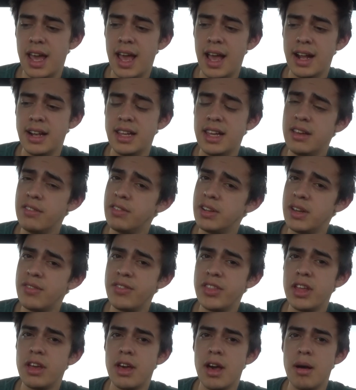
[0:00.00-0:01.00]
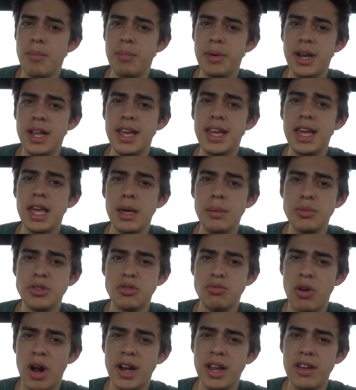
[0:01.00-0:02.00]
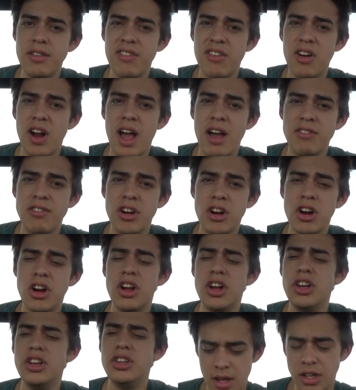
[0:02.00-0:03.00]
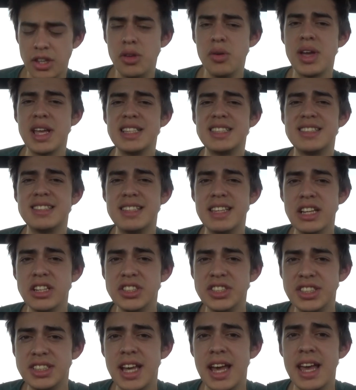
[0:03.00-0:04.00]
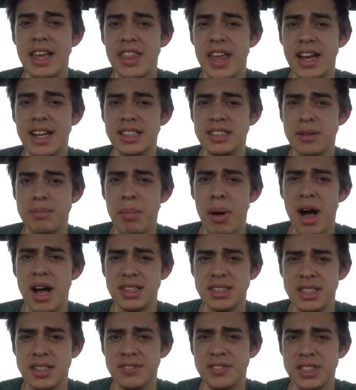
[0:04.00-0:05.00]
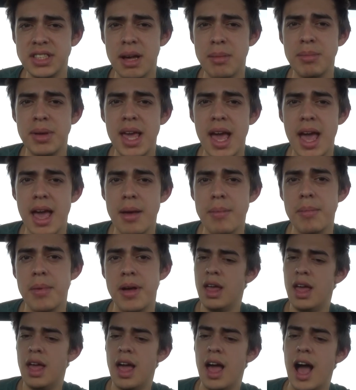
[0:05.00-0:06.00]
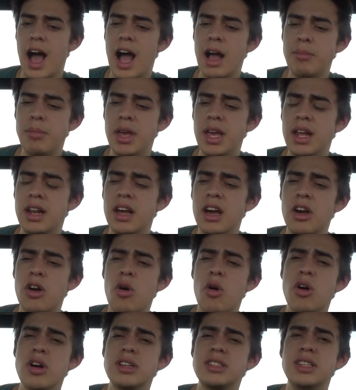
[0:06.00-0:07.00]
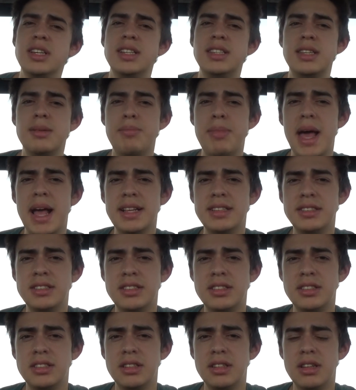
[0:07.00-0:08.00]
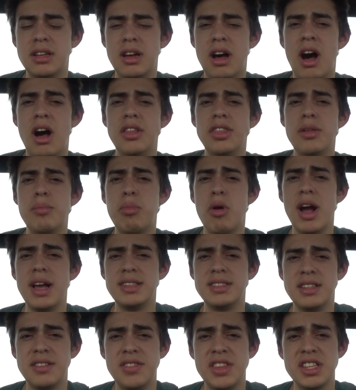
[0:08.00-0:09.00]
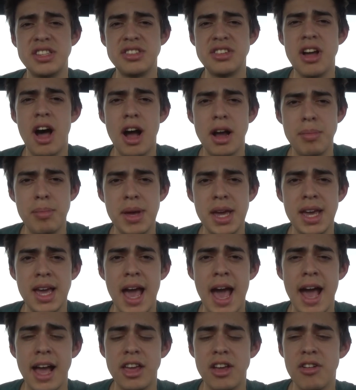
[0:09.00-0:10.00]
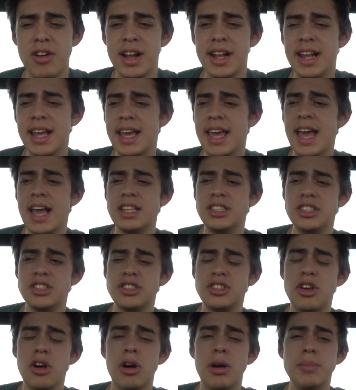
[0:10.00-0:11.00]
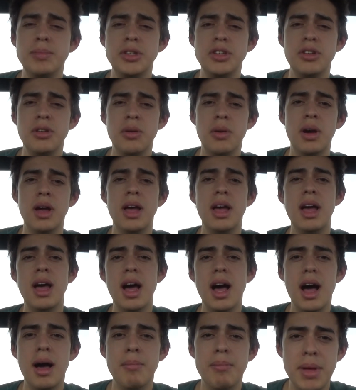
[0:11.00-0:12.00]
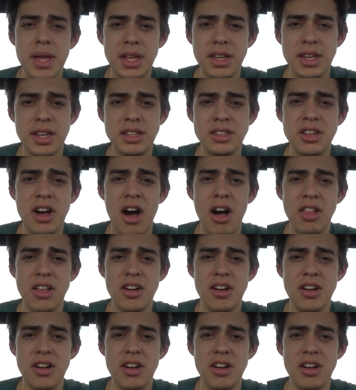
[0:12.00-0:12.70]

and even if the company keeps running forever, you can still say that it's a positive sum game. I mean, of course, it depends on the price of the stock being accurate. You can't just go up to $1 million.